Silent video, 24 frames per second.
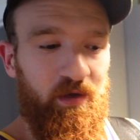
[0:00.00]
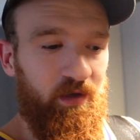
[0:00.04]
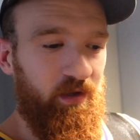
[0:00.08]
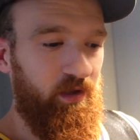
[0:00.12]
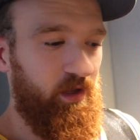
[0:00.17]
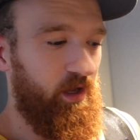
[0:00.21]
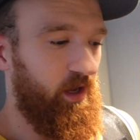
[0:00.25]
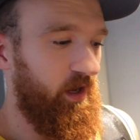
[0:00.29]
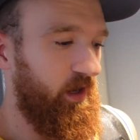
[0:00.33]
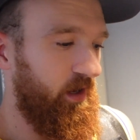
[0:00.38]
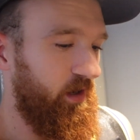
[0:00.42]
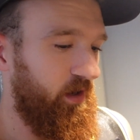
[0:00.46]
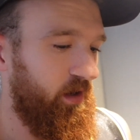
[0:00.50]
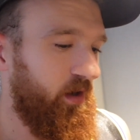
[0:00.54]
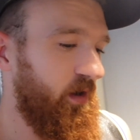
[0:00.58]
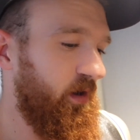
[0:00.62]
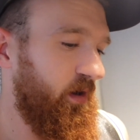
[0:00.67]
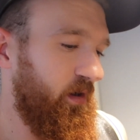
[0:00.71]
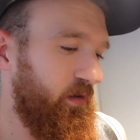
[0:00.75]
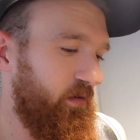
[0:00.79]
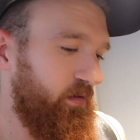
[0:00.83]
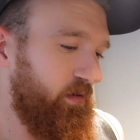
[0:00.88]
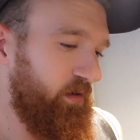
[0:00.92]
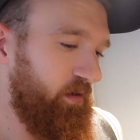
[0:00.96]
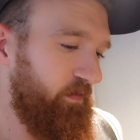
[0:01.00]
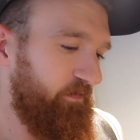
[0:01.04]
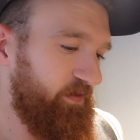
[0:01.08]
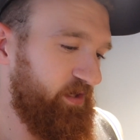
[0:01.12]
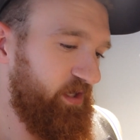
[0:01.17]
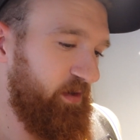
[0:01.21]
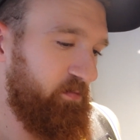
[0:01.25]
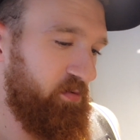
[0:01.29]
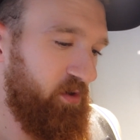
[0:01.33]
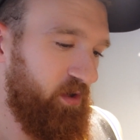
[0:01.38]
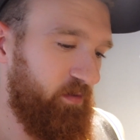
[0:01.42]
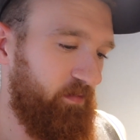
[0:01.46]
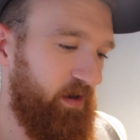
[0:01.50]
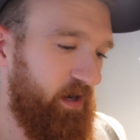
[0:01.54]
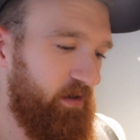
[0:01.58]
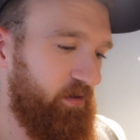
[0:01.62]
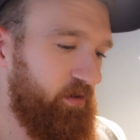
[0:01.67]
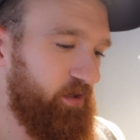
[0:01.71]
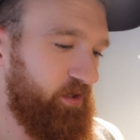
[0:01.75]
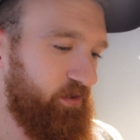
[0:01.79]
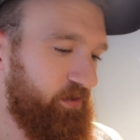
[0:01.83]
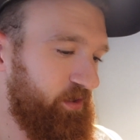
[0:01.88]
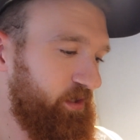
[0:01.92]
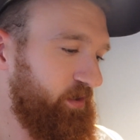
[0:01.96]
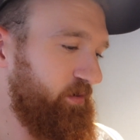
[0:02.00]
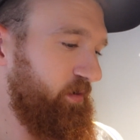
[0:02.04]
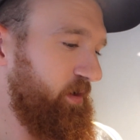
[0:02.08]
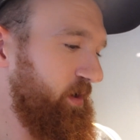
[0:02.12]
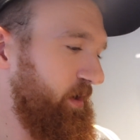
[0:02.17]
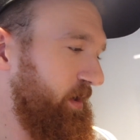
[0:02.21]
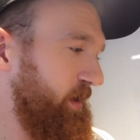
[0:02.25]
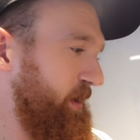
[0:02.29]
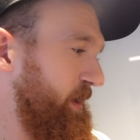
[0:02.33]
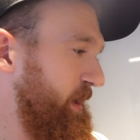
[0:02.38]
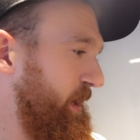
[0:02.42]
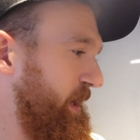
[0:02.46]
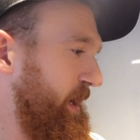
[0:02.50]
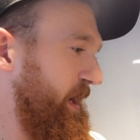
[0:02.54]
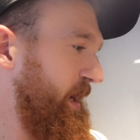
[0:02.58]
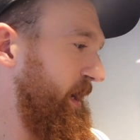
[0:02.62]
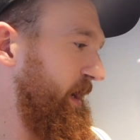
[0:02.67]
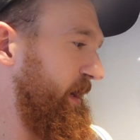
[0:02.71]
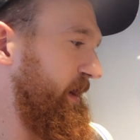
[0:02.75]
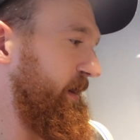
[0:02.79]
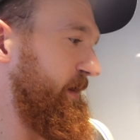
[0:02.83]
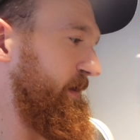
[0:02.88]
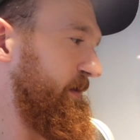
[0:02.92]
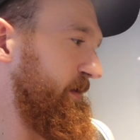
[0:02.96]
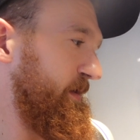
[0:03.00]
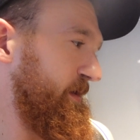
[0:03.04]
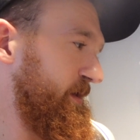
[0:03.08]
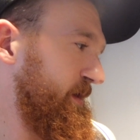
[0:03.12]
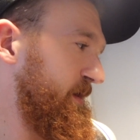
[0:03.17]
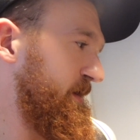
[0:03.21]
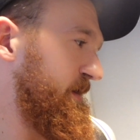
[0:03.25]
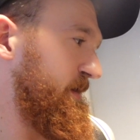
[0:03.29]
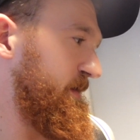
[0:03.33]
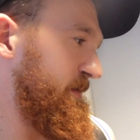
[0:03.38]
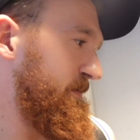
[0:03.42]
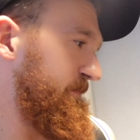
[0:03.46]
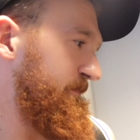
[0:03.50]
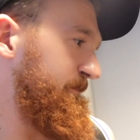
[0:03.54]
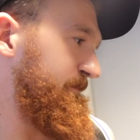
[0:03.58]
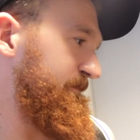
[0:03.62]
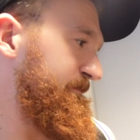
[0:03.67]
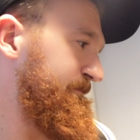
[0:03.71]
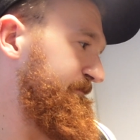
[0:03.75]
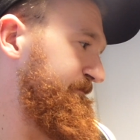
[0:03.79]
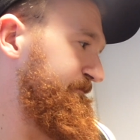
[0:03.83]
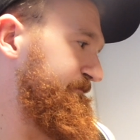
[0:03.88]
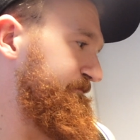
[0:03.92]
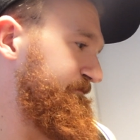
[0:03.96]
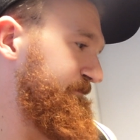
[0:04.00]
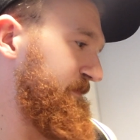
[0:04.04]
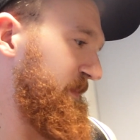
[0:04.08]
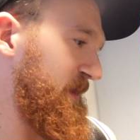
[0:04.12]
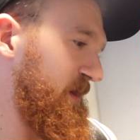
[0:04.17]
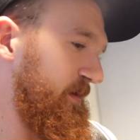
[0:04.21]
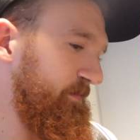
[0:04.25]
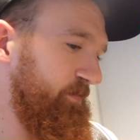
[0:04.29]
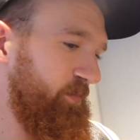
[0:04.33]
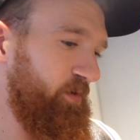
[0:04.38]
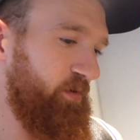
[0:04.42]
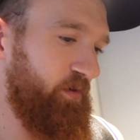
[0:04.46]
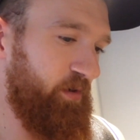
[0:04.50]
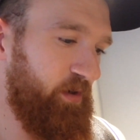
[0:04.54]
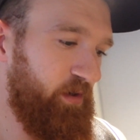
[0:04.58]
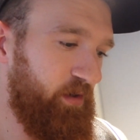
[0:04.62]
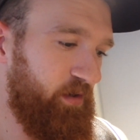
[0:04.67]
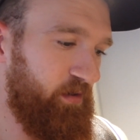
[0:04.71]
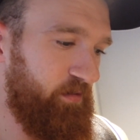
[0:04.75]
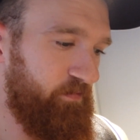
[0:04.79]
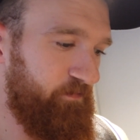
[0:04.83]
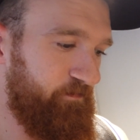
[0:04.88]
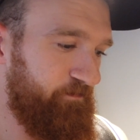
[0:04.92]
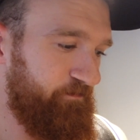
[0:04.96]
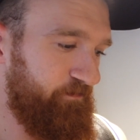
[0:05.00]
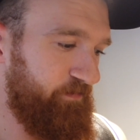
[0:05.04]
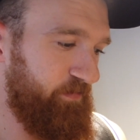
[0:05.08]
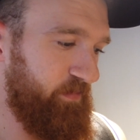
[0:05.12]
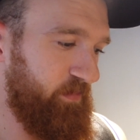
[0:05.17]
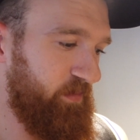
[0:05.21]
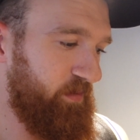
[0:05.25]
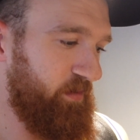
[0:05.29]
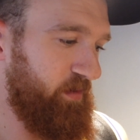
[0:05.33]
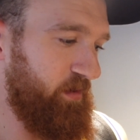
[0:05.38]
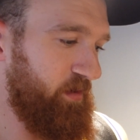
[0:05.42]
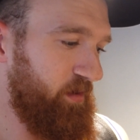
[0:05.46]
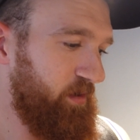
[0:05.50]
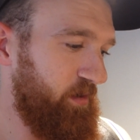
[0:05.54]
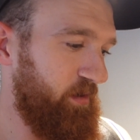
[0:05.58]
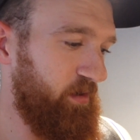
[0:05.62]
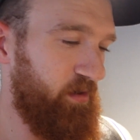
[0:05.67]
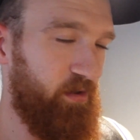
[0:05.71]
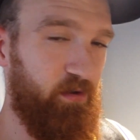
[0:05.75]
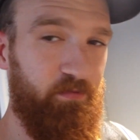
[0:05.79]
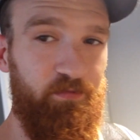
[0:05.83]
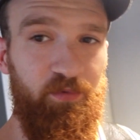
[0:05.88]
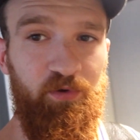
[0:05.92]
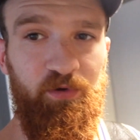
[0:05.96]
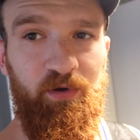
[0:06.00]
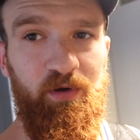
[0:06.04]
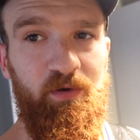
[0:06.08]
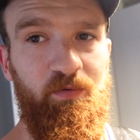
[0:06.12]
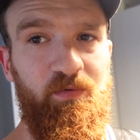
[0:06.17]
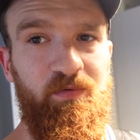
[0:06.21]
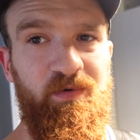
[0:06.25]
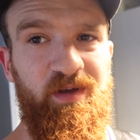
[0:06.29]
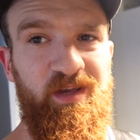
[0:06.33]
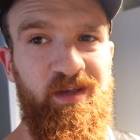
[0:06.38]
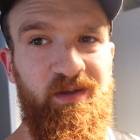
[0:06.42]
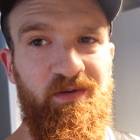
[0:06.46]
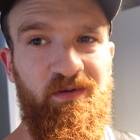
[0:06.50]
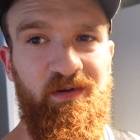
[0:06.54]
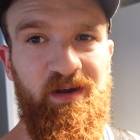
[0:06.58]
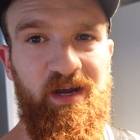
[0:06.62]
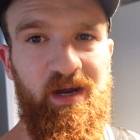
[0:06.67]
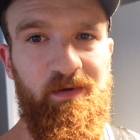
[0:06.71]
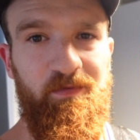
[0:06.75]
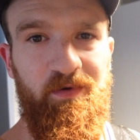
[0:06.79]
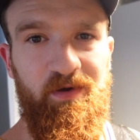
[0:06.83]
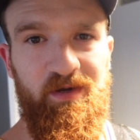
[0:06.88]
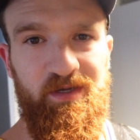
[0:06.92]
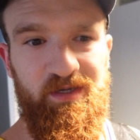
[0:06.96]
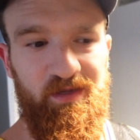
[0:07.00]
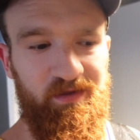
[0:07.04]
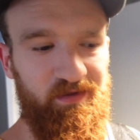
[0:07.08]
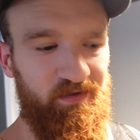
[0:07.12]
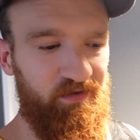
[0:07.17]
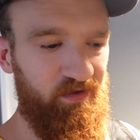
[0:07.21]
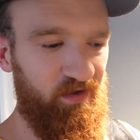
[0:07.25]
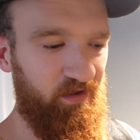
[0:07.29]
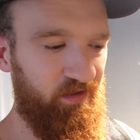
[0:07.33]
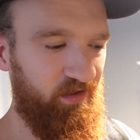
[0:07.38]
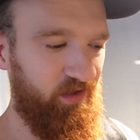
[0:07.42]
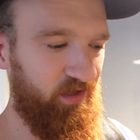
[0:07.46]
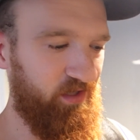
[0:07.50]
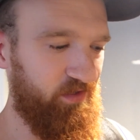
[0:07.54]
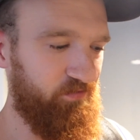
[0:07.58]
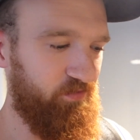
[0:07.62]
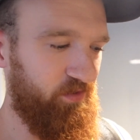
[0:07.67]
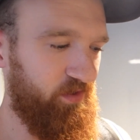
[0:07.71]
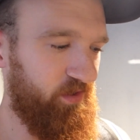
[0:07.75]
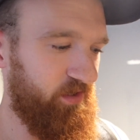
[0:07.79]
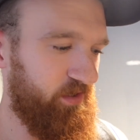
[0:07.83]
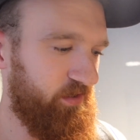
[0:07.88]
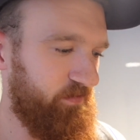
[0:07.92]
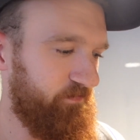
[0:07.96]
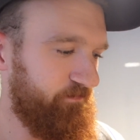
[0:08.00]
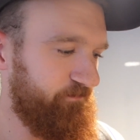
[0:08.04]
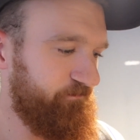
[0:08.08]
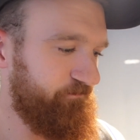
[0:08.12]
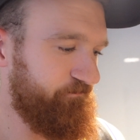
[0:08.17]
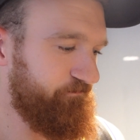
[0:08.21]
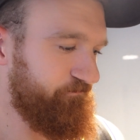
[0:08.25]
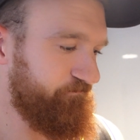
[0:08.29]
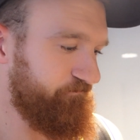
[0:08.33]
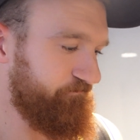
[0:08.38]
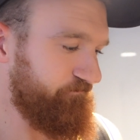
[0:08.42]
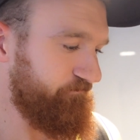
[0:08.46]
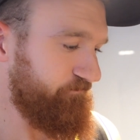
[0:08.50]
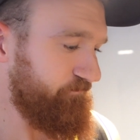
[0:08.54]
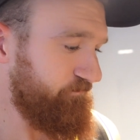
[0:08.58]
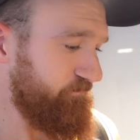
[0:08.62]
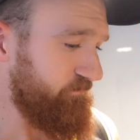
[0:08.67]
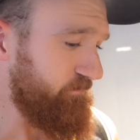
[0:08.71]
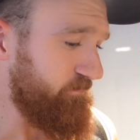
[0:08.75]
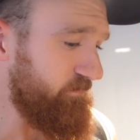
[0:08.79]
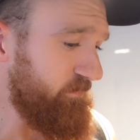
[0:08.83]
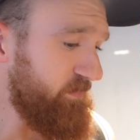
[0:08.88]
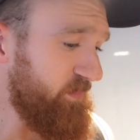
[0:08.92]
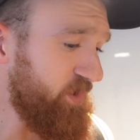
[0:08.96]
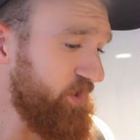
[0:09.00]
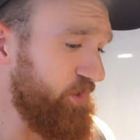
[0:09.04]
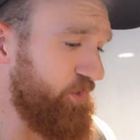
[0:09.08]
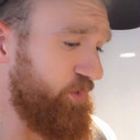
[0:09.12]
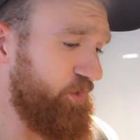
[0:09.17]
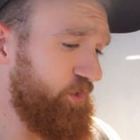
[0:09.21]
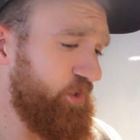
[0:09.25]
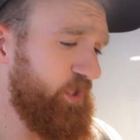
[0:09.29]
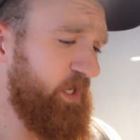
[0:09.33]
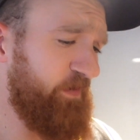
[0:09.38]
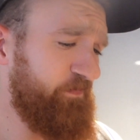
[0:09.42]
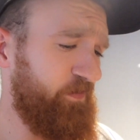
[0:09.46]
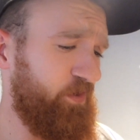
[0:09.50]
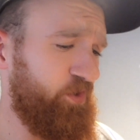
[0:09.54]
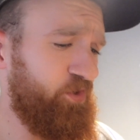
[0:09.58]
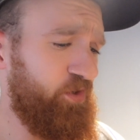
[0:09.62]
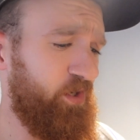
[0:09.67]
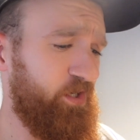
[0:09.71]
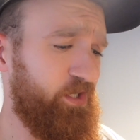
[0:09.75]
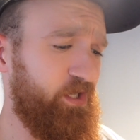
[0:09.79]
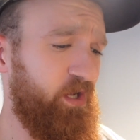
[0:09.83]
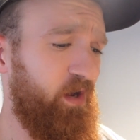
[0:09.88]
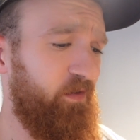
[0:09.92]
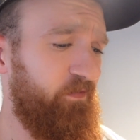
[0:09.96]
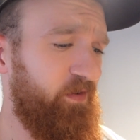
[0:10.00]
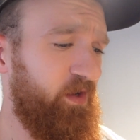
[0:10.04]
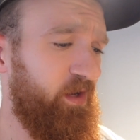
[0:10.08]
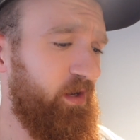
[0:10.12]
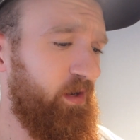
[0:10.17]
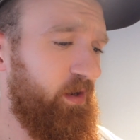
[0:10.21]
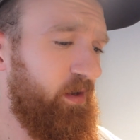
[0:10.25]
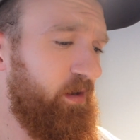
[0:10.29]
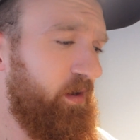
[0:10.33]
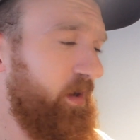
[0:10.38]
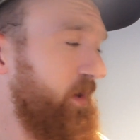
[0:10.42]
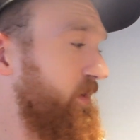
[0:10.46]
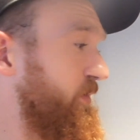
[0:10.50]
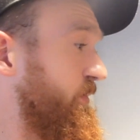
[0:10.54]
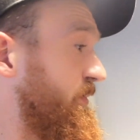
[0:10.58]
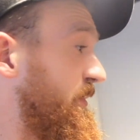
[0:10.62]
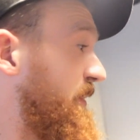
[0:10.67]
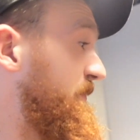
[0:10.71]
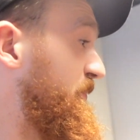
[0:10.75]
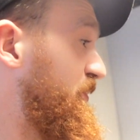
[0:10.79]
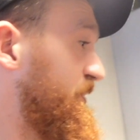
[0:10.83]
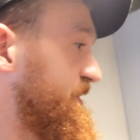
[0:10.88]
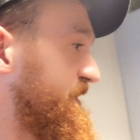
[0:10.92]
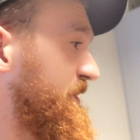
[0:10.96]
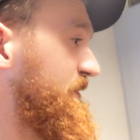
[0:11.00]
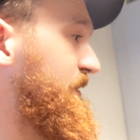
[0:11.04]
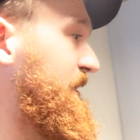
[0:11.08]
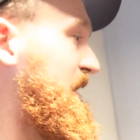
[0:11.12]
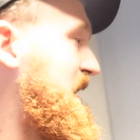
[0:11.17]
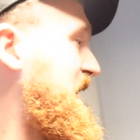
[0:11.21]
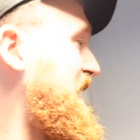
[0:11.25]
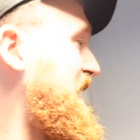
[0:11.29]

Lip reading: yeah, I'll obviously put the macros on screen, and I'm not gonna eat on camera because I think it's weird. You just have to trust that I've eaten it. Oh, I'm also gonna